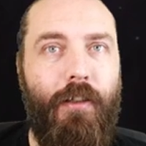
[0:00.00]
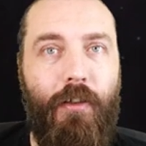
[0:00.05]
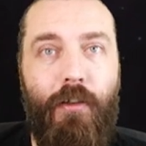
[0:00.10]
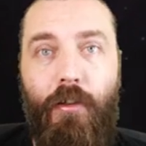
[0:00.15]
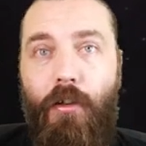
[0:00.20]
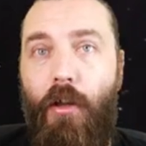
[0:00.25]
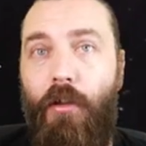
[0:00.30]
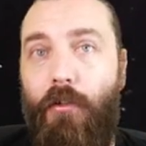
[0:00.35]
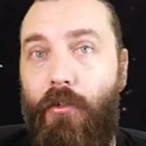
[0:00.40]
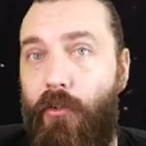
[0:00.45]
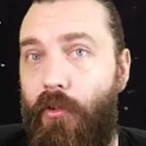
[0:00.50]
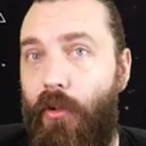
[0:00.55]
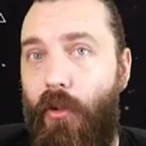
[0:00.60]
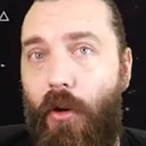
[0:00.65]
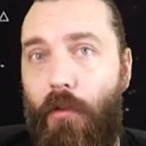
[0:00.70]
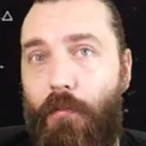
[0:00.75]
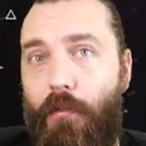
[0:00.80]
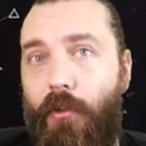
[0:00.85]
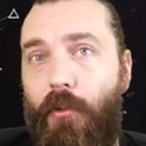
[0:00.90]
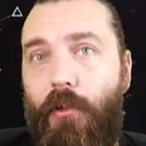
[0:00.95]
you know,
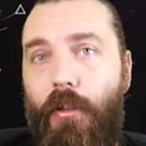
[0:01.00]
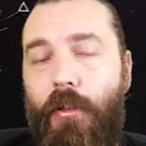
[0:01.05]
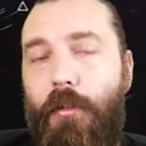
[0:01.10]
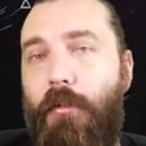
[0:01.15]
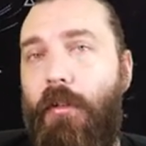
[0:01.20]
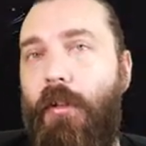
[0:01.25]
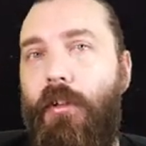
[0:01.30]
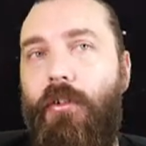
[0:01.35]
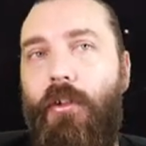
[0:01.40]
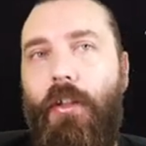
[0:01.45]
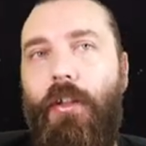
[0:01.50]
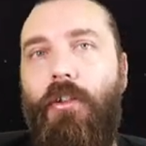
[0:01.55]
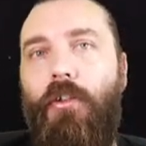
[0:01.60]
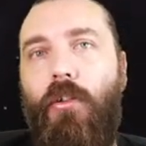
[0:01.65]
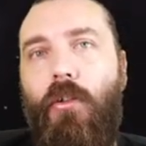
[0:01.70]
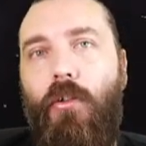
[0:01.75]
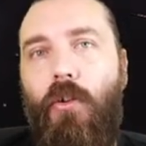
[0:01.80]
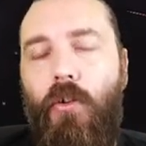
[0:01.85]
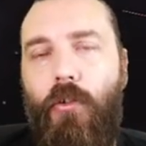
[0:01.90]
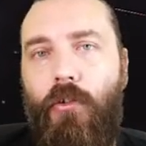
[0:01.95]
obviously, that takes
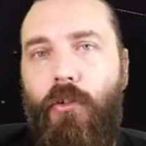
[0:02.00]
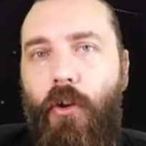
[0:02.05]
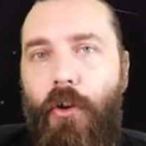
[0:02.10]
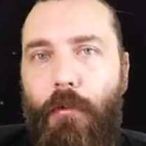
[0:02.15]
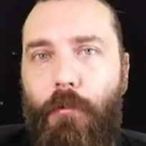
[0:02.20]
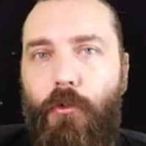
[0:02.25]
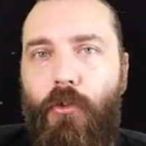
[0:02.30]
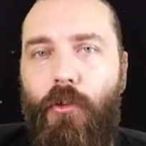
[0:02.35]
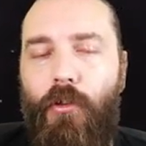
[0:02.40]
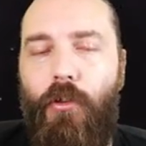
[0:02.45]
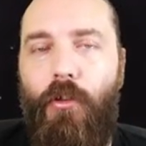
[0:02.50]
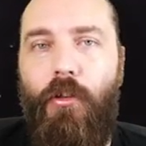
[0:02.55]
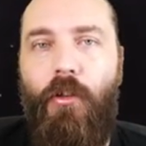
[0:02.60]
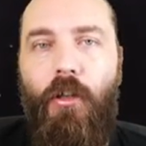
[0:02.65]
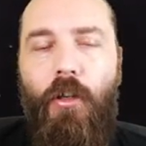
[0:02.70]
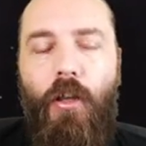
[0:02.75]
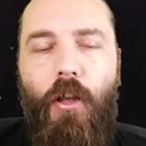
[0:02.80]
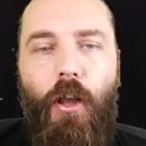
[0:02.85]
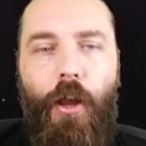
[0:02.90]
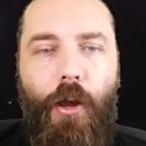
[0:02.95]
a long time to
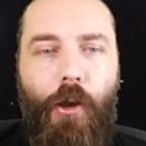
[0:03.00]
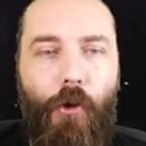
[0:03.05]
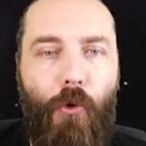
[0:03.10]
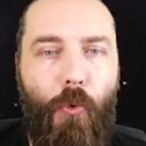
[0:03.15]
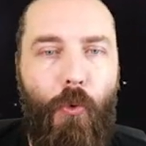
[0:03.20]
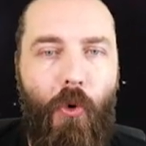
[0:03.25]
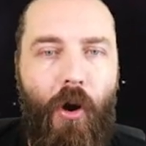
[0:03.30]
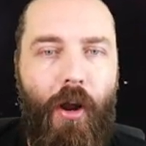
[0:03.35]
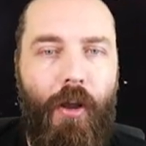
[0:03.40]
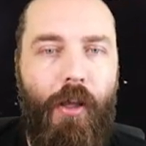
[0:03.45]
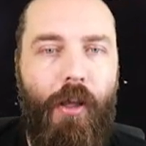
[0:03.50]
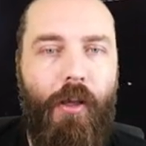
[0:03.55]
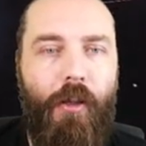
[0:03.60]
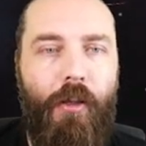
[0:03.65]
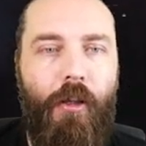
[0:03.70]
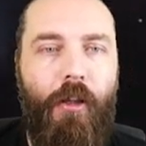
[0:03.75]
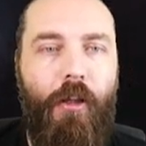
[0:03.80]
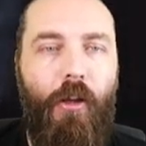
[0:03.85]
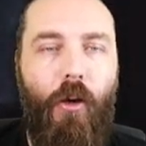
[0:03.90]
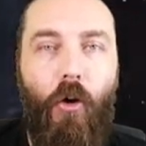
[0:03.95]
acquire,
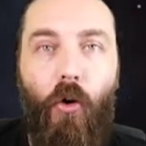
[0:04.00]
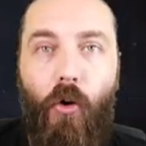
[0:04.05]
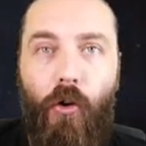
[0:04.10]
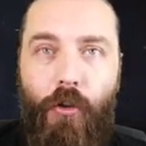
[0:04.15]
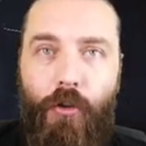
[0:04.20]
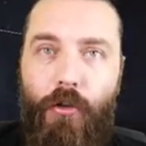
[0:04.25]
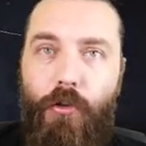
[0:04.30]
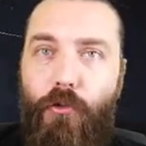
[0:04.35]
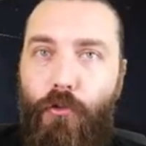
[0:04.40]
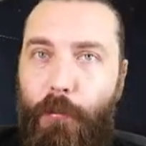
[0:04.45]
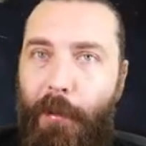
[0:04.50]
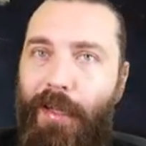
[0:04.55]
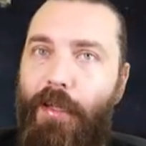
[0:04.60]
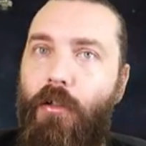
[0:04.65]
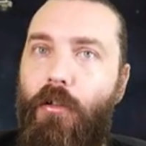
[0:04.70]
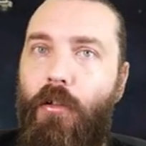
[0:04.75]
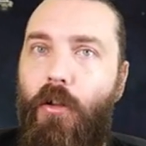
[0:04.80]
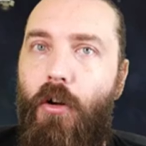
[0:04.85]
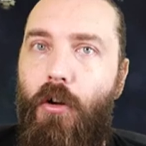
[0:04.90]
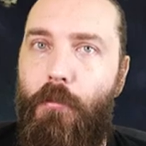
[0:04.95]
or you spend
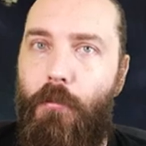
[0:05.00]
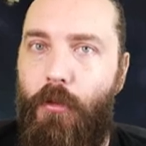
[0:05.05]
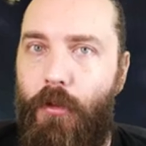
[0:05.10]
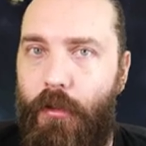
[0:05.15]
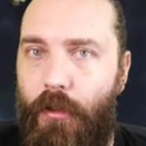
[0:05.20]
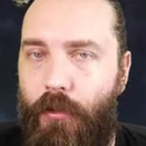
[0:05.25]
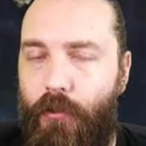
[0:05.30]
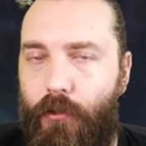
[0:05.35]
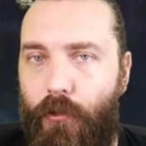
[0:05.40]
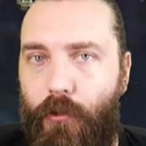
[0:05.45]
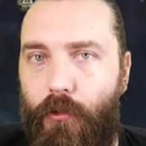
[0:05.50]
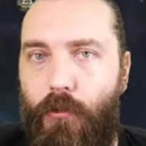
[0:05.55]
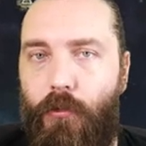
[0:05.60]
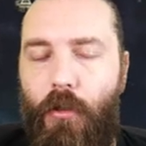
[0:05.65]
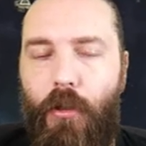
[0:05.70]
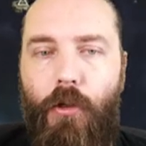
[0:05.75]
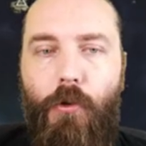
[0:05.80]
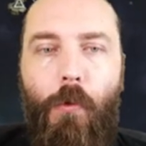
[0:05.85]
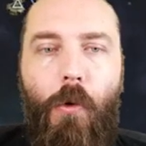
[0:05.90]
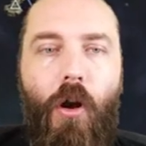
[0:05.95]
a lot of money to
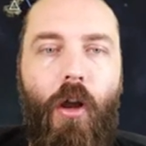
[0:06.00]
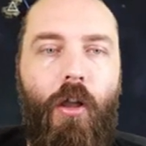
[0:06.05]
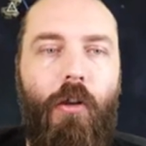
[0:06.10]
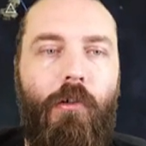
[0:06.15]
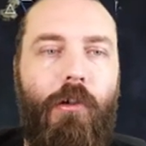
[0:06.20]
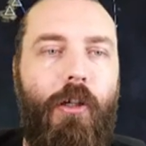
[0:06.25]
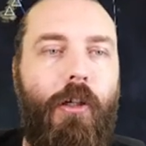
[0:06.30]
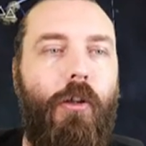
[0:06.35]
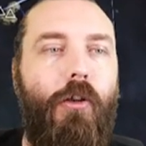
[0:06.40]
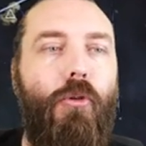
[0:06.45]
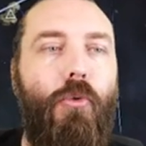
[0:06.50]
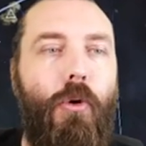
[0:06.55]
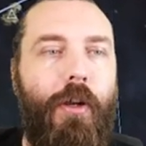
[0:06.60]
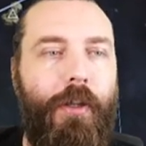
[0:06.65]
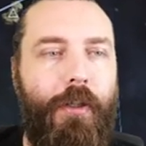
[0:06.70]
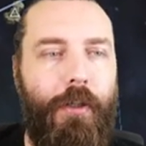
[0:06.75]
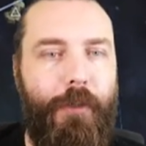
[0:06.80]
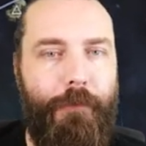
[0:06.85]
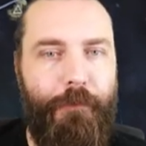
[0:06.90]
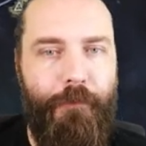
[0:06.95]
acquire it
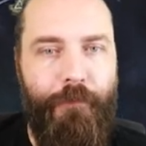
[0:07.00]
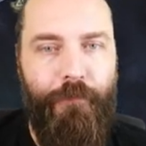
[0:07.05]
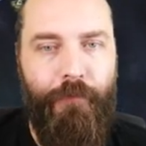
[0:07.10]
quicker.